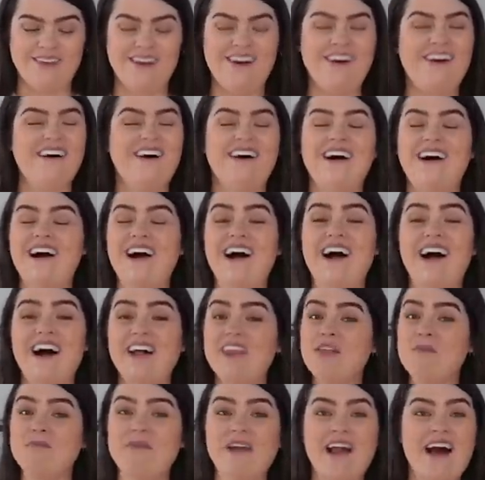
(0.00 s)
Oh,
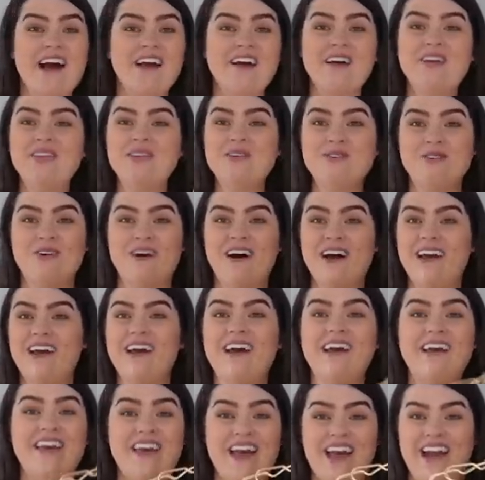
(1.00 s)
the black and the white,
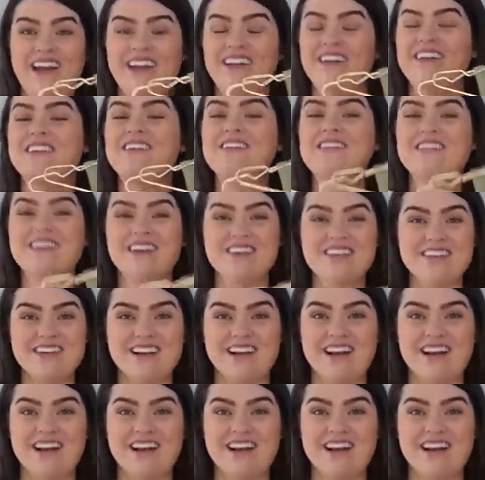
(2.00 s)
again, such a